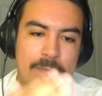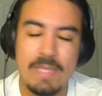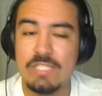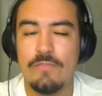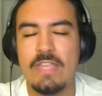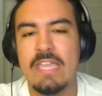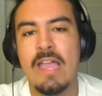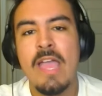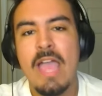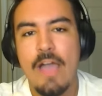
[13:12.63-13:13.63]
and Pennsylvania
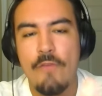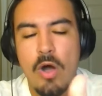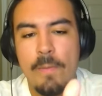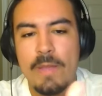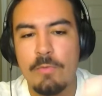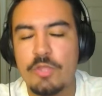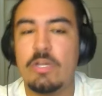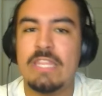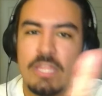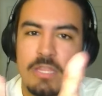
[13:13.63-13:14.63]
have all been within